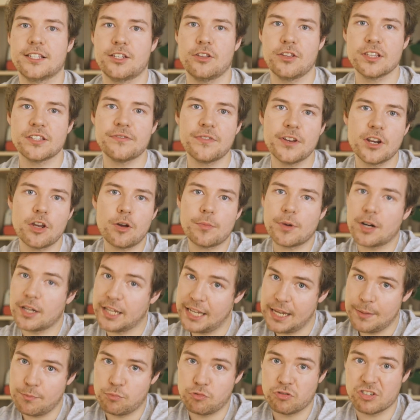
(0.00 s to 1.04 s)
So this video I'm gonna
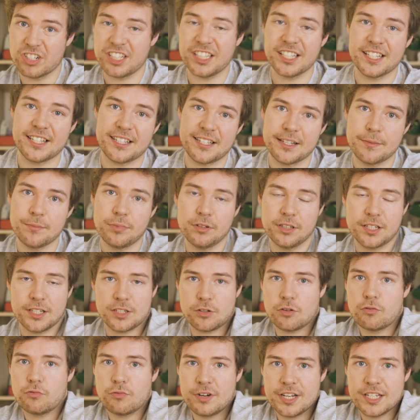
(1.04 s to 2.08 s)
keep really simple. There's
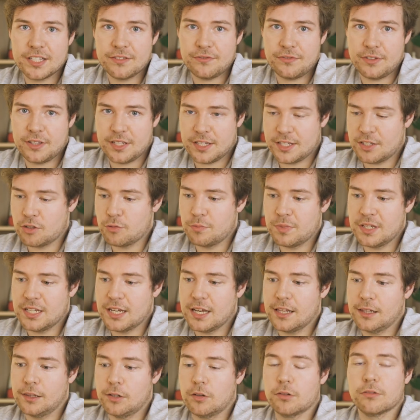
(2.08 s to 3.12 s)
no reason for this to be
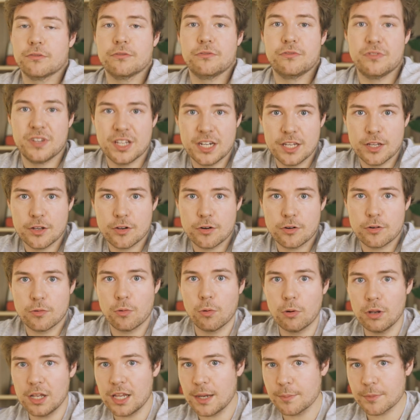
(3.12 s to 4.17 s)
a long video.
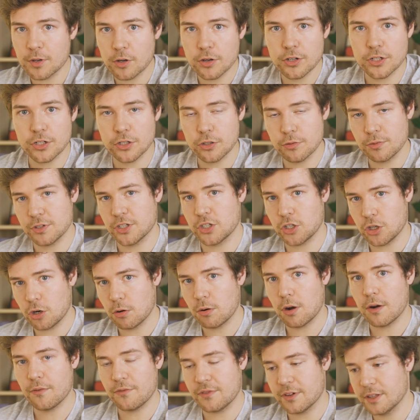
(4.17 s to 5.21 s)
All I'm going to do is
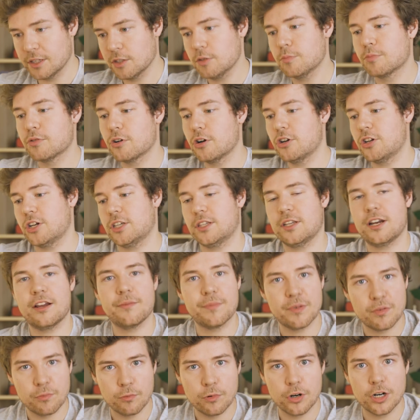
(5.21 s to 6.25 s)
show off a little project that
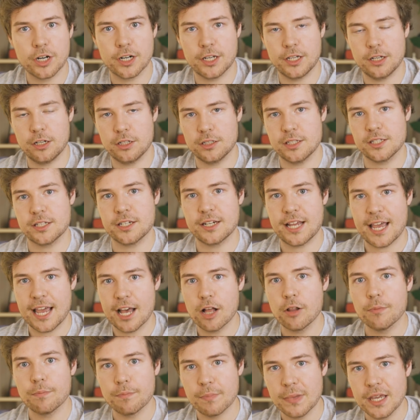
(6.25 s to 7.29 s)
I've been working on that's gonna
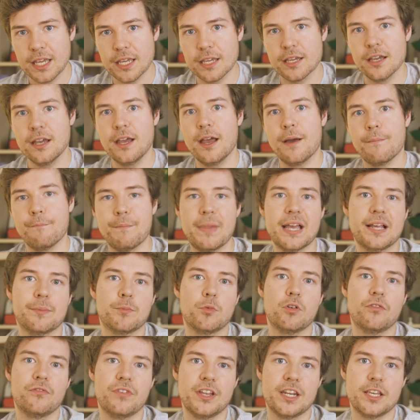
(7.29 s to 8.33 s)
help me make
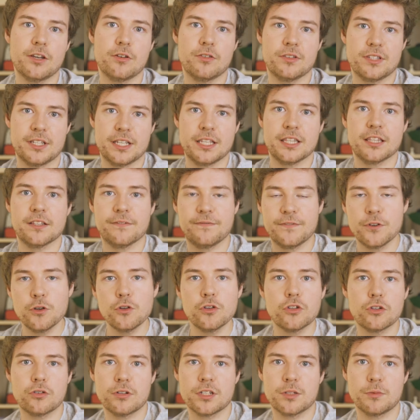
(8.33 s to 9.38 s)
more videos in the
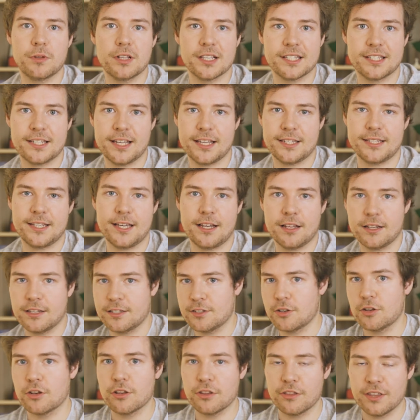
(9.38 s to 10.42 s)
future as well as test out
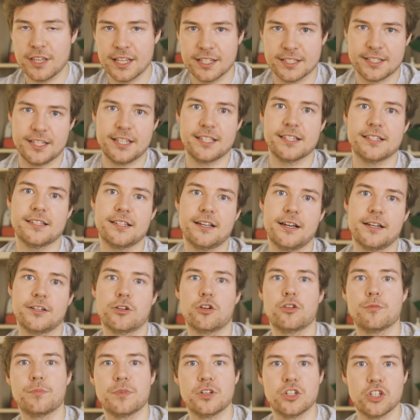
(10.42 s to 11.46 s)
certain things inside
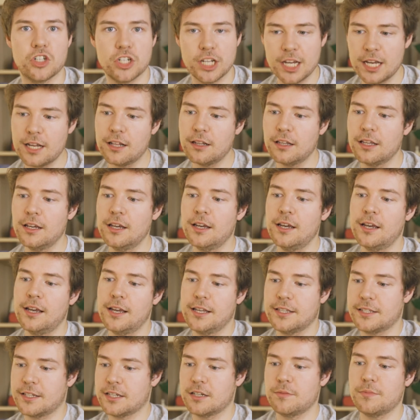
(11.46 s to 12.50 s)
OpenGL.
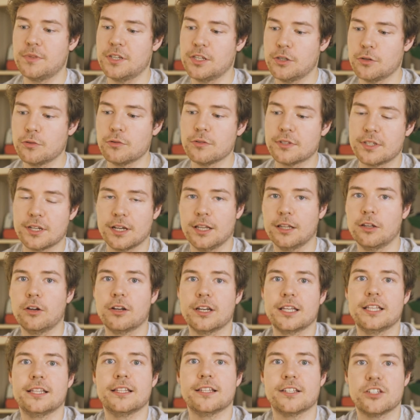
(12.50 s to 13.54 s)
It's gonna be used a
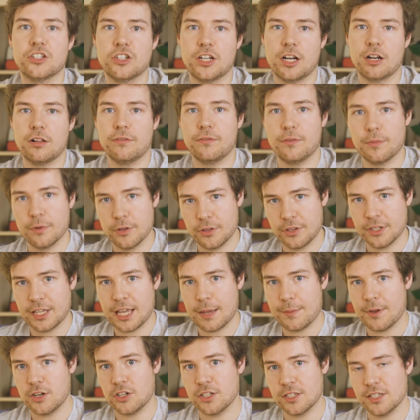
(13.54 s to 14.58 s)
lot in this channel for both the
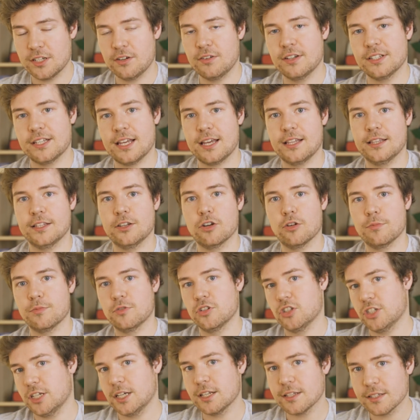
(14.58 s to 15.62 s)
Game Engine series and the
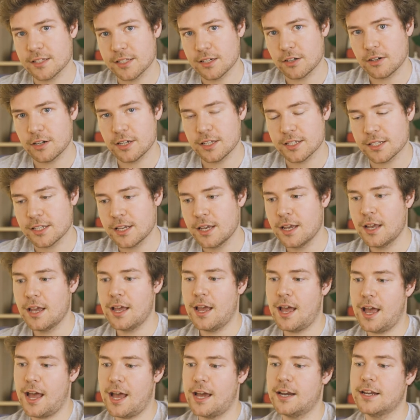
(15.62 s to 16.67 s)
OpenGL series.
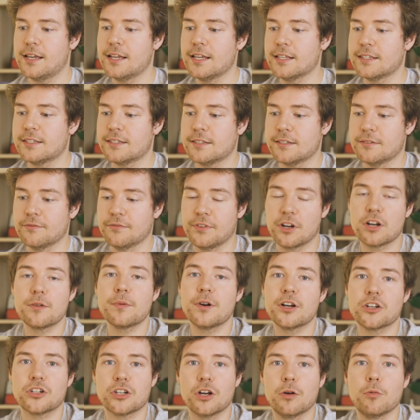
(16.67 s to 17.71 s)
And it's very
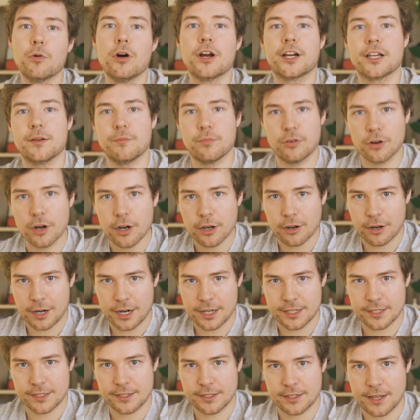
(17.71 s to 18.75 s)
much a work in
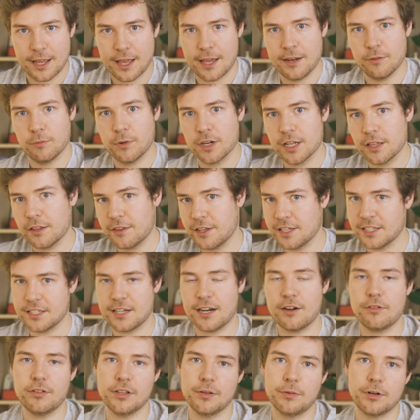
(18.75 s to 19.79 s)
progress. And one of the things
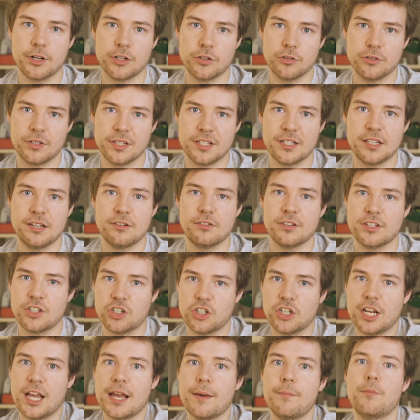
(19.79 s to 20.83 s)
that I really wanna do this year is
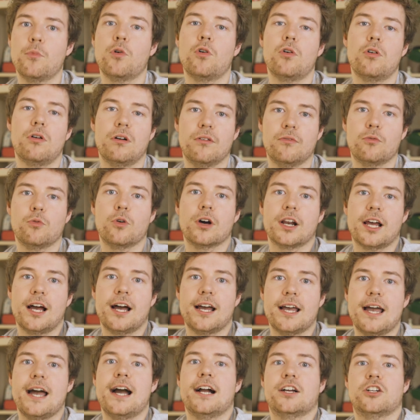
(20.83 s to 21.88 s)
share more of what
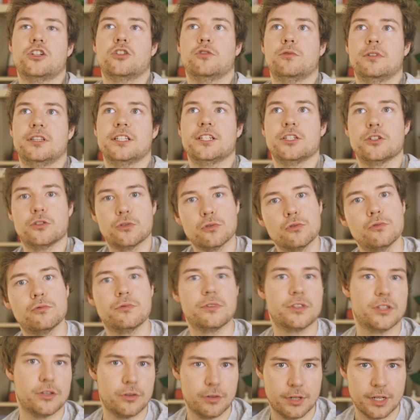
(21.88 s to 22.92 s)
I actually do
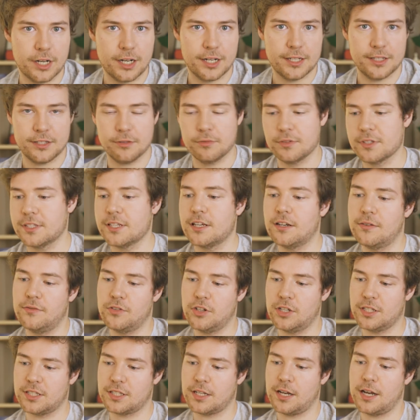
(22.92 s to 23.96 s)
with you guys. So instead of
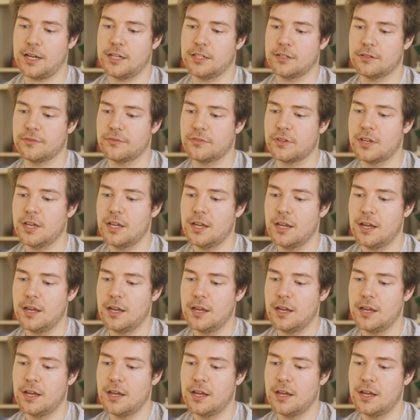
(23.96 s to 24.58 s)
just kind of